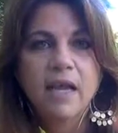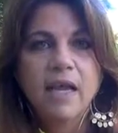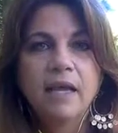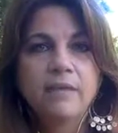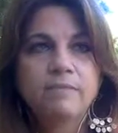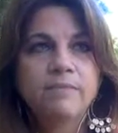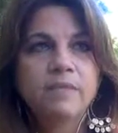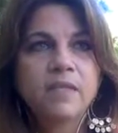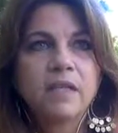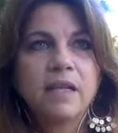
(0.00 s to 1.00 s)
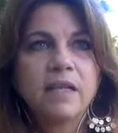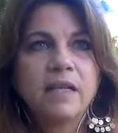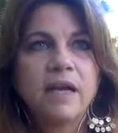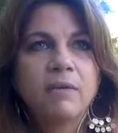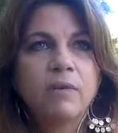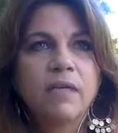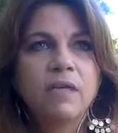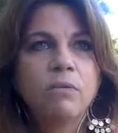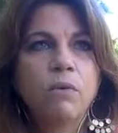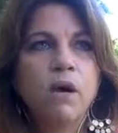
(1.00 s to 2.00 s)
And I
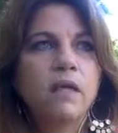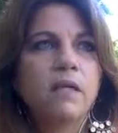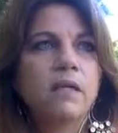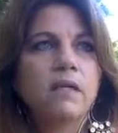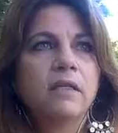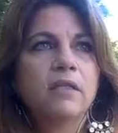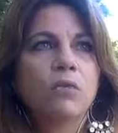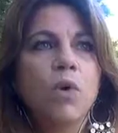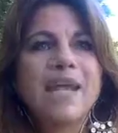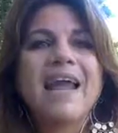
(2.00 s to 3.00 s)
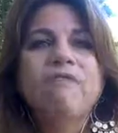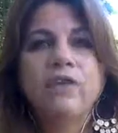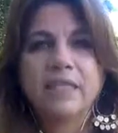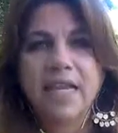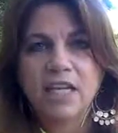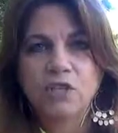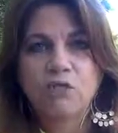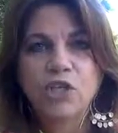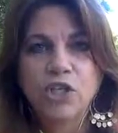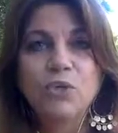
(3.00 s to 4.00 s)
really want whatever it takes
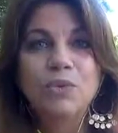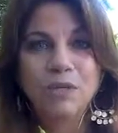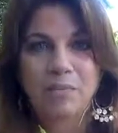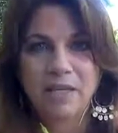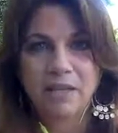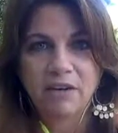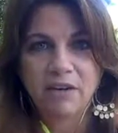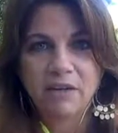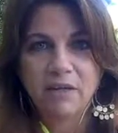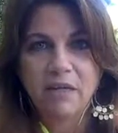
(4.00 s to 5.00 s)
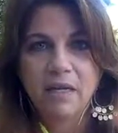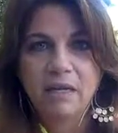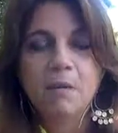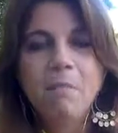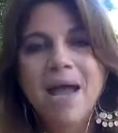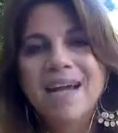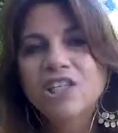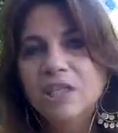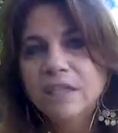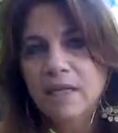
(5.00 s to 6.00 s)
for you to be there. The
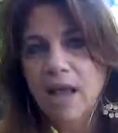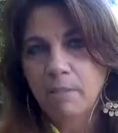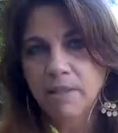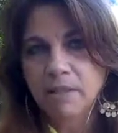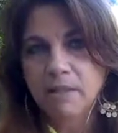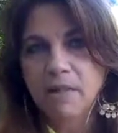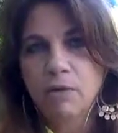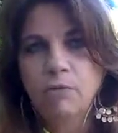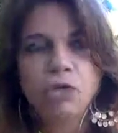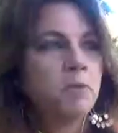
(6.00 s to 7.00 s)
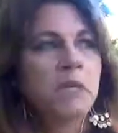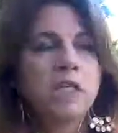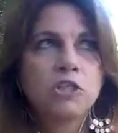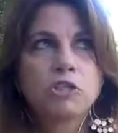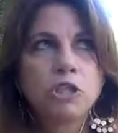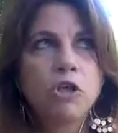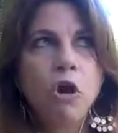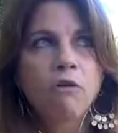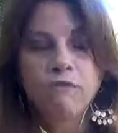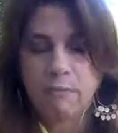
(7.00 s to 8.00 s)
magic that happens in that room, it is just
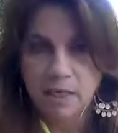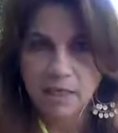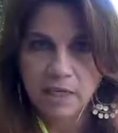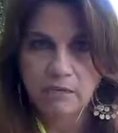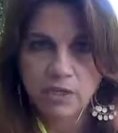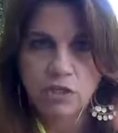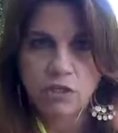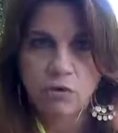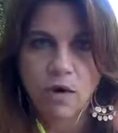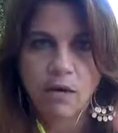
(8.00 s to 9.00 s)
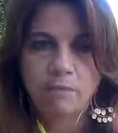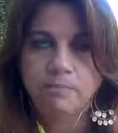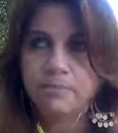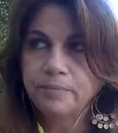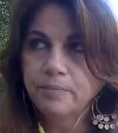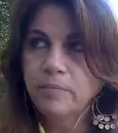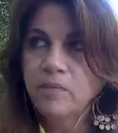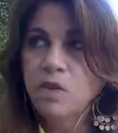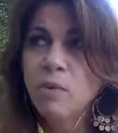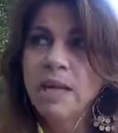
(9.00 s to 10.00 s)
hard for me to even describe.
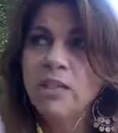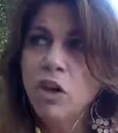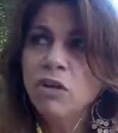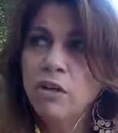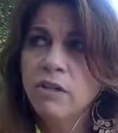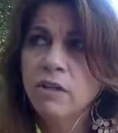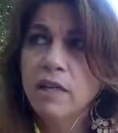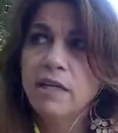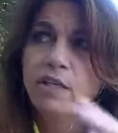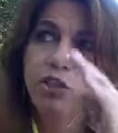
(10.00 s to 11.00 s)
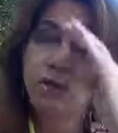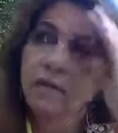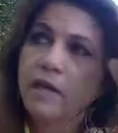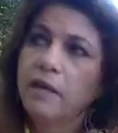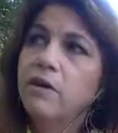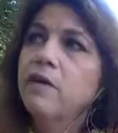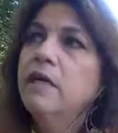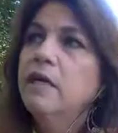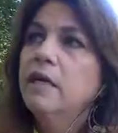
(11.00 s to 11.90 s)
When I talk to other ladies who were there,